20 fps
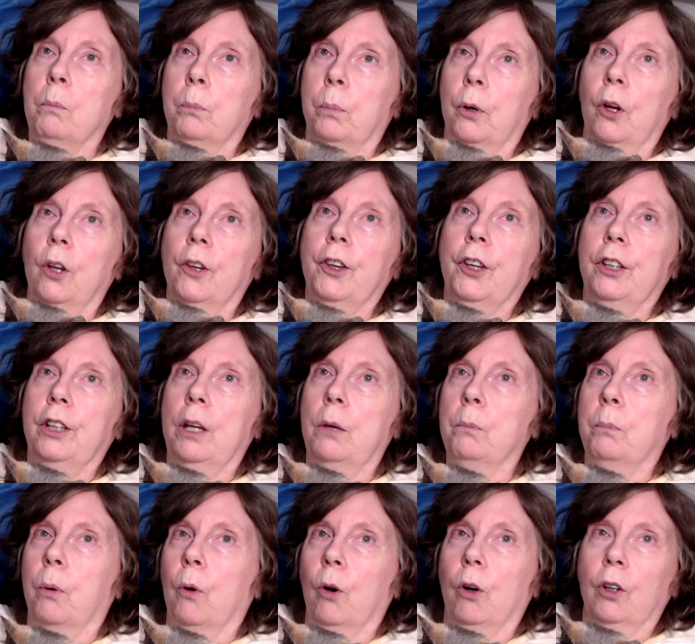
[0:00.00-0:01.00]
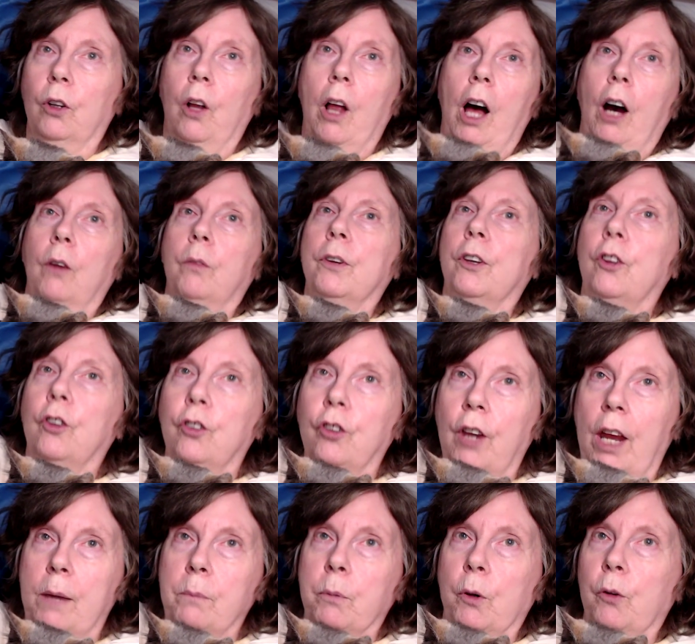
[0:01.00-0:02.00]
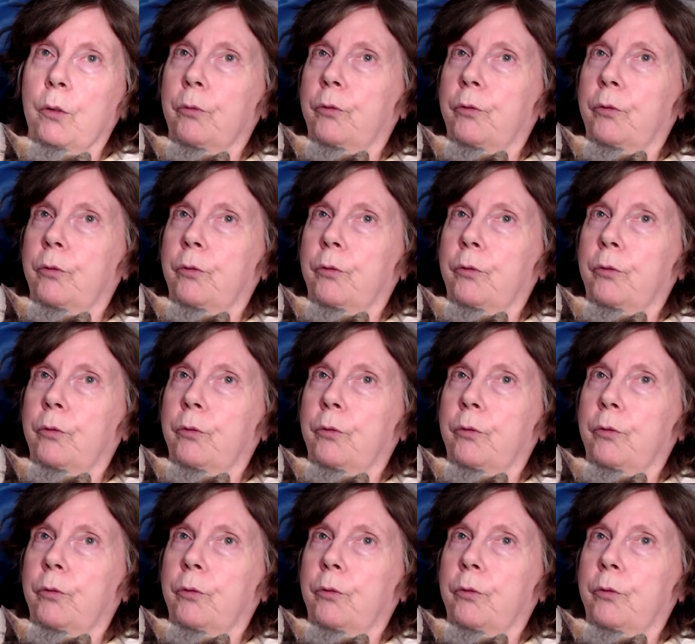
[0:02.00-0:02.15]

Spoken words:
Pulled the dimportal over the chamber,